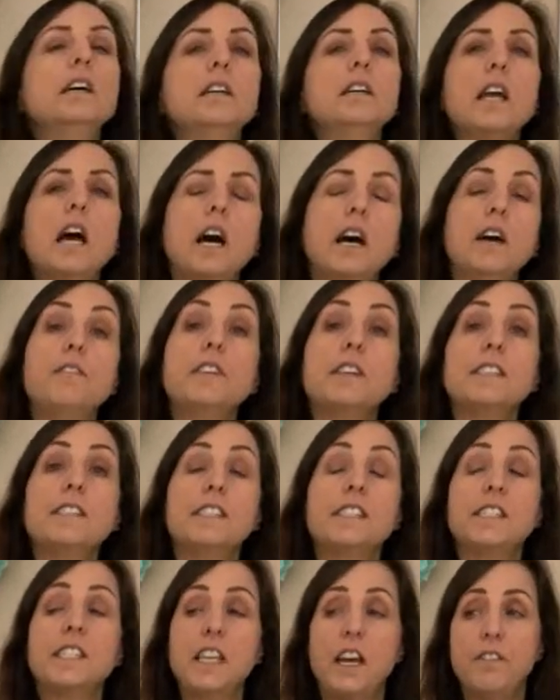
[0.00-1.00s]
yeah, I've done
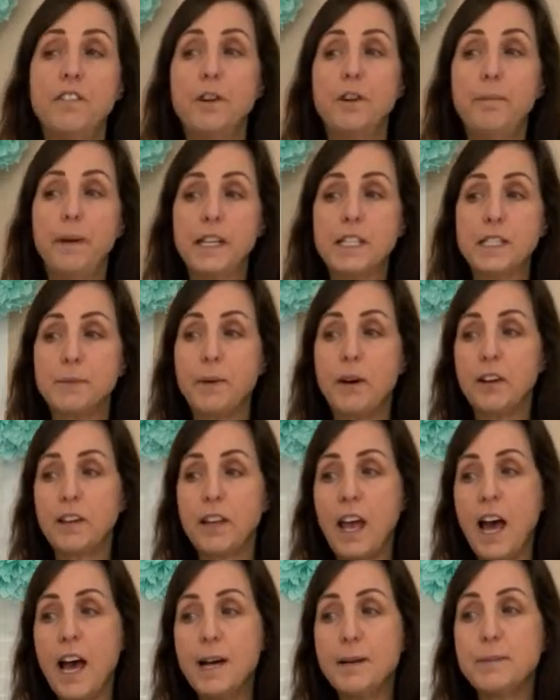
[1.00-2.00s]
several baseball
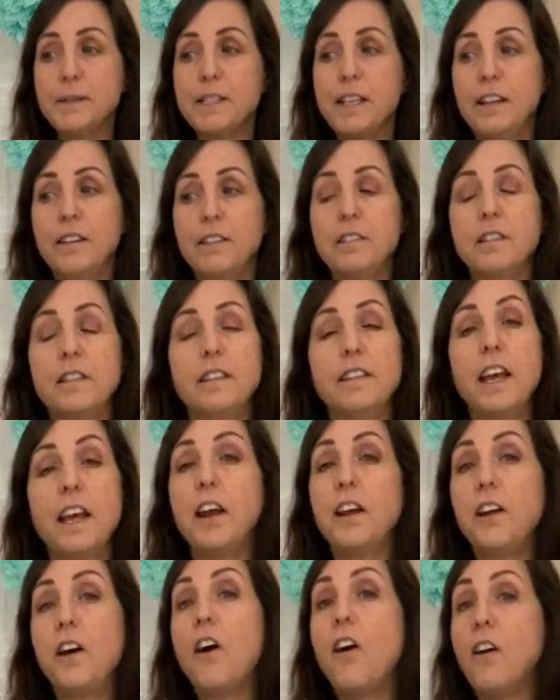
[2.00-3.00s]
caps, and
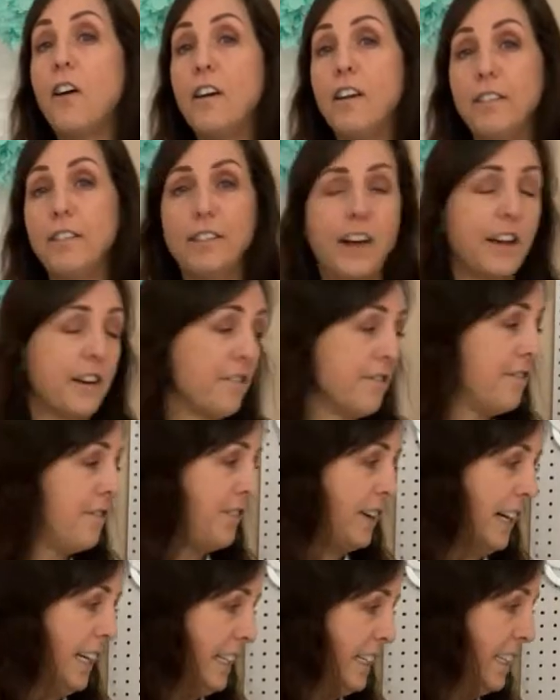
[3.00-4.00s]
they are a lot of
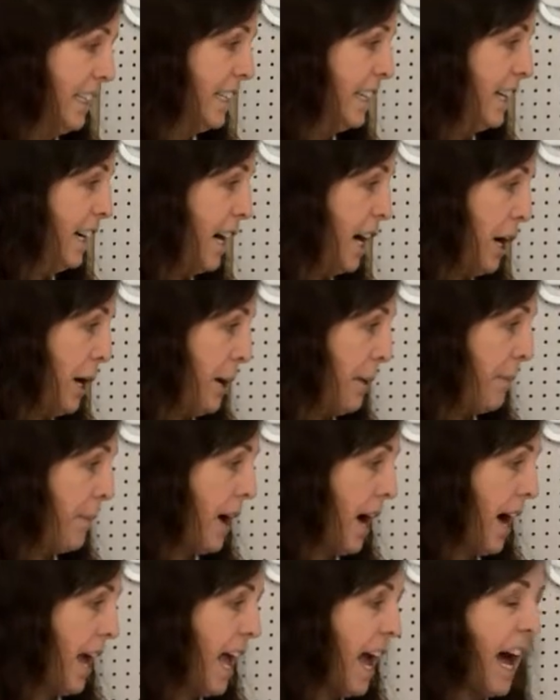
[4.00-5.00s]
fun.
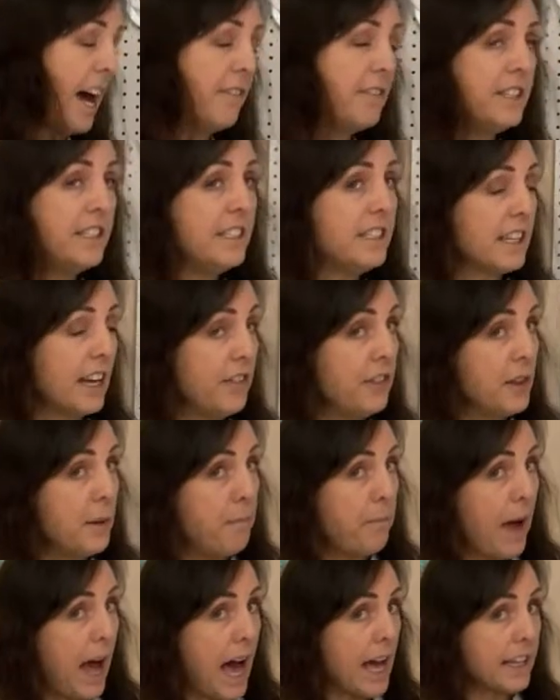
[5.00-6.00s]
I haven't done the
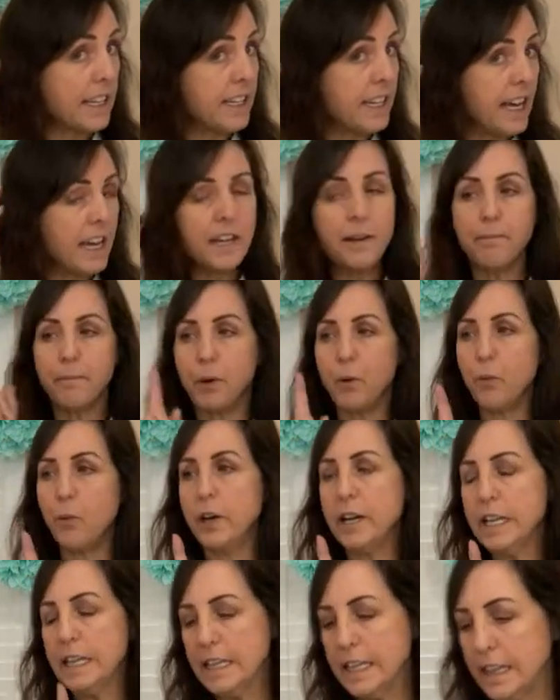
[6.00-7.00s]
back yet, but
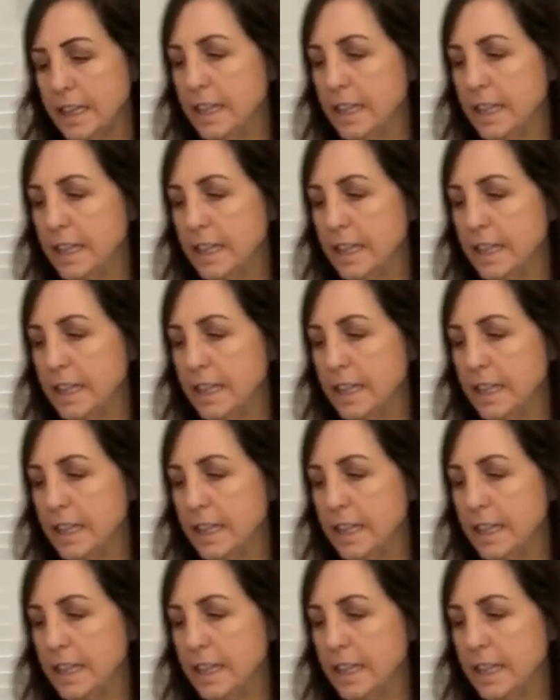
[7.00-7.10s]
one of the